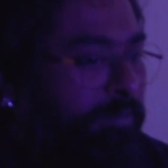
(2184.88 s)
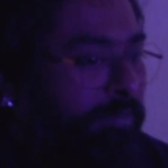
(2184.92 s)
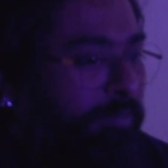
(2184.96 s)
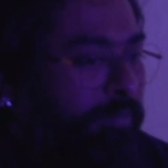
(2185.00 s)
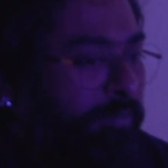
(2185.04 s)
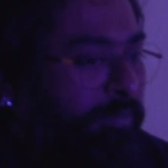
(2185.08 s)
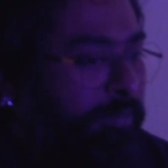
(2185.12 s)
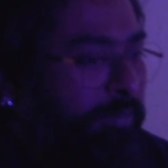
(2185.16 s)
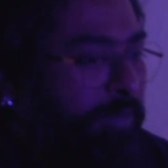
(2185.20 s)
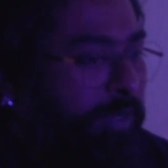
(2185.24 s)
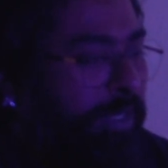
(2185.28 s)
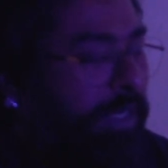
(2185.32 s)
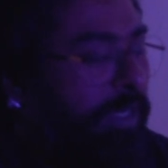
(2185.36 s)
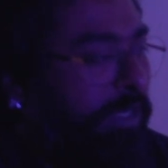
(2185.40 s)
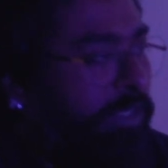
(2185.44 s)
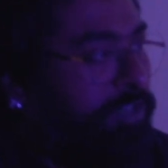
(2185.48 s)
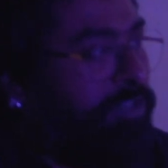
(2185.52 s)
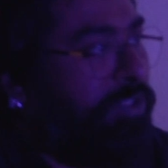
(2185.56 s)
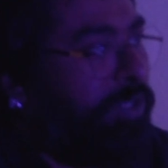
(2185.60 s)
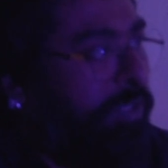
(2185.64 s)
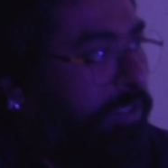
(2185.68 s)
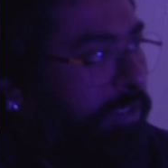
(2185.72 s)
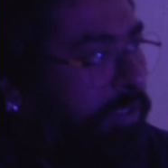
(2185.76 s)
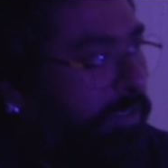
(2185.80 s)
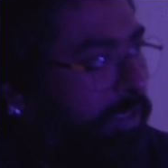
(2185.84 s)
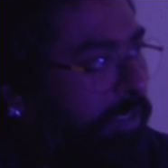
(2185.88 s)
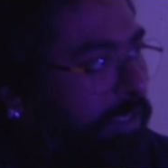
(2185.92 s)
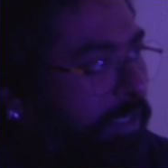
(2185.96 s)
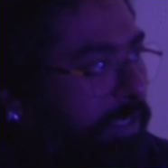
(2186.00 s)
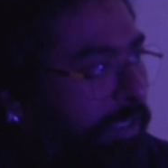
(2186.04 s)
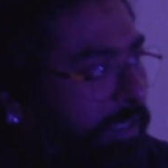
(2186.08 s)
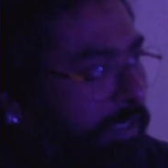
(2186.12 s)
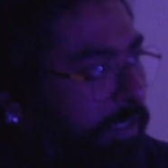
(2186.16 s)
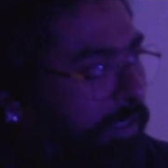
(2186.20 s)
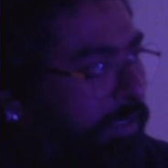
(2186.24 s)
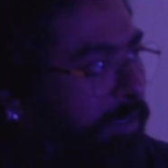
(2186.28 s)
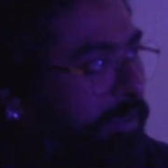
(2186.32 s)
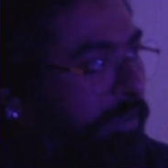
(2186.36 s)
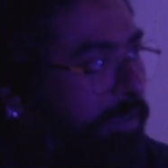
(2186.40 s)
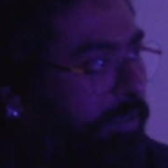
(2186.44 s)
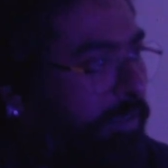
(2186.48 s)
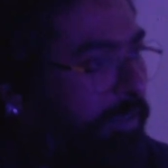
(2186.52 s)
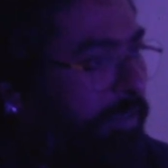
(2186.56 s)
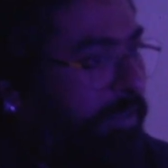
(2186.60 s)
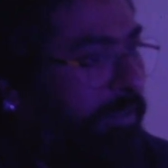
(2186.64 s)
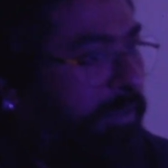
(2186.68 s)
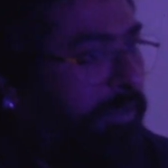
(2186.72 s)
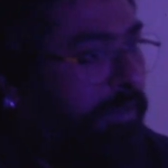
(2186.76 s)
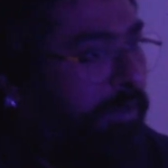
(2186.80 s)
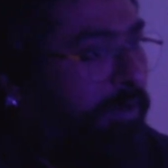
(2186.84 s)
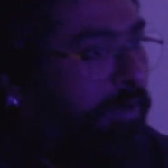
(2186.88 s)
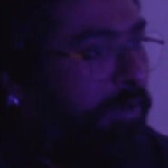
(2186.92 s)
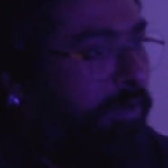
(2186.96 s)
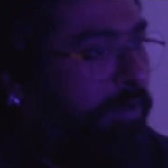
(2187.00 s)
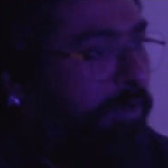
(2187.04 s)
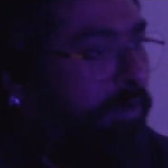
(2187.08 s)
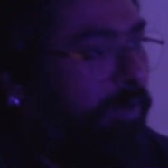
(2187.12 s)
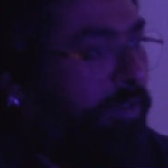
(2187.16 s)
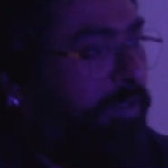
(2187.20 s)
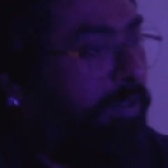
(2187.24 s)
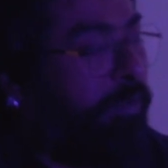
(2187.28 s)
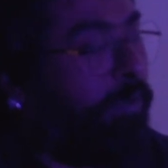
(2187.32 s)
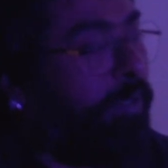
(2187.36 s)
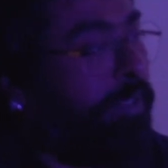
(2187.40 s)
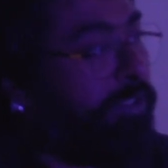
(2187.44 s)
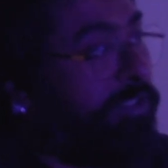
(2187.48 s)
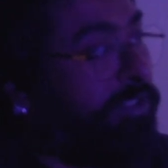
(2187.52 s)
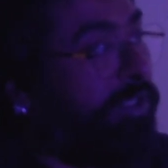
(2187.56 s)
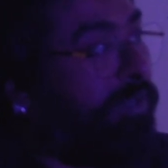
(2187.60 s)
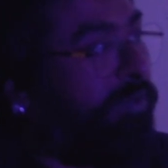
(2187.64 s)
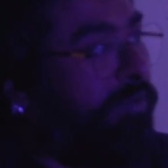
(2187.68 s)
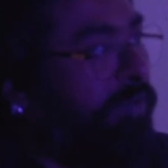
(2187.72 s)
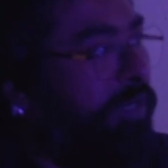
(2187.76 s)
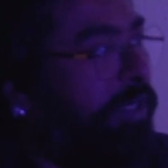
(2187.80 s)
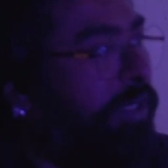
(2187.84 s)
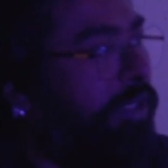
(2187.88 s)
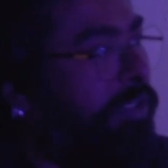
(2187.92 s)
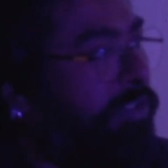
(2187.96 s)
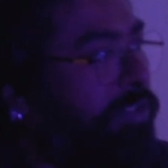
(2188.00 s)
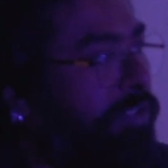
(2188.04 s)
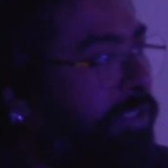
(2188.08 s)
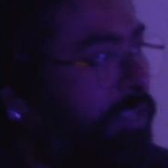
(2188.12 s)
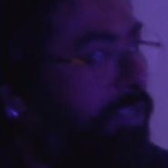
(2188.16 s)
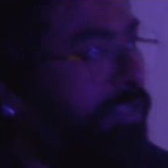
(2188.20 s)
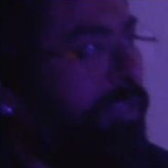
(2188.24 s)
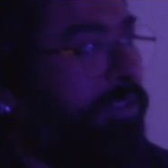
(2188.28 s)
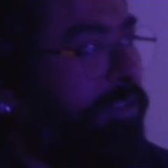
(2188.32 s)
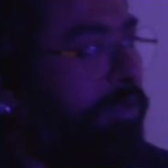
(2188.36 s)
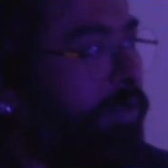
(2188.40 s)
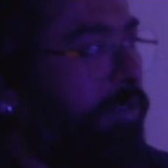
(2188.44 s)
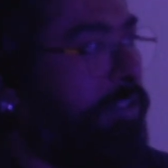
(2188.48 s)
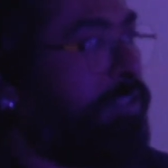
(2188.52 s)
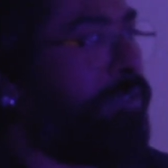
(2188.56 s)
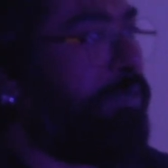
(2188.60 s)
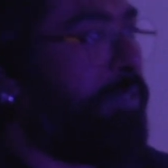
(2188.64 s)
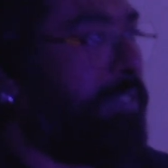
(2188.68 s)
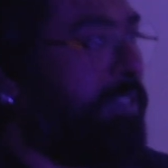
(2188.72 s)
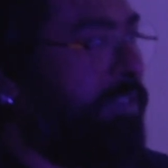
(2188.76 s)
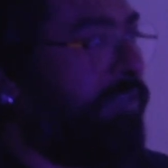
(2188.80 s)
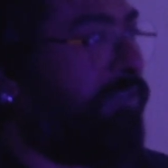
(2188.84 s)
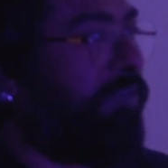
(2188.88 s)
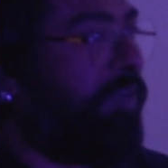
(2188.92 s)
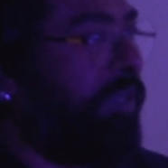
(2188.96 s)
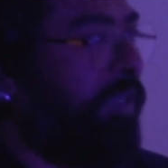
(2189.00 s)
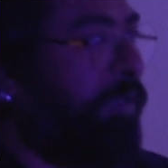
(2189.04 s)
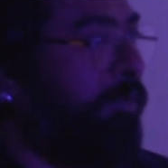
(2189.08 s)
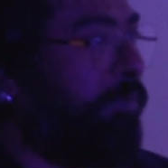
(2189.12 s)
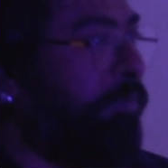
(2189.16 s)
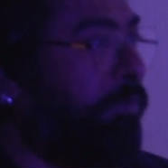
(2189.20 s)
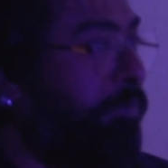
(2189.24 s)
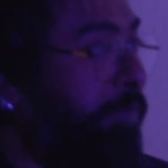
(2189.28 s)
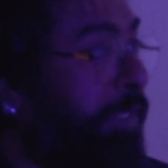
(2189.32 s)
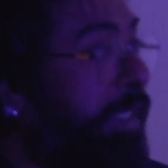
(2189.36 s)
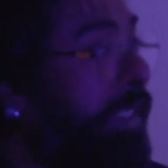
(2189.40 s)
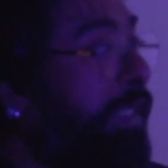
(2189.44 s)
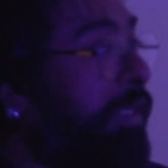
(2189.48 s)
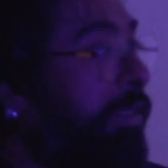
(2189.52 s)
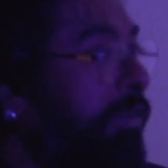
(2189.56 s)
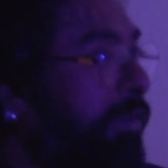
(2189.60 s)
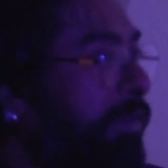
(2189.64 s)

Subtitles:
religion or the question of religion or specific being